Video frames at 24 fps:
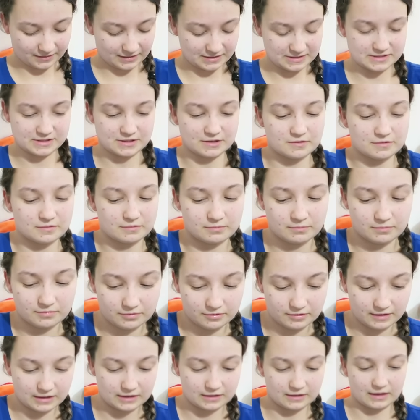I don't
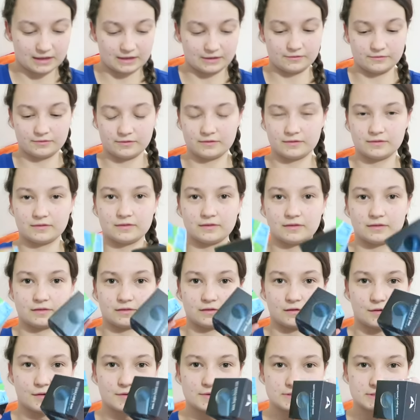think, hang on,
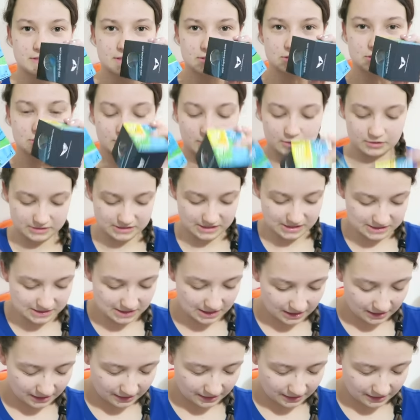those are the two boxes.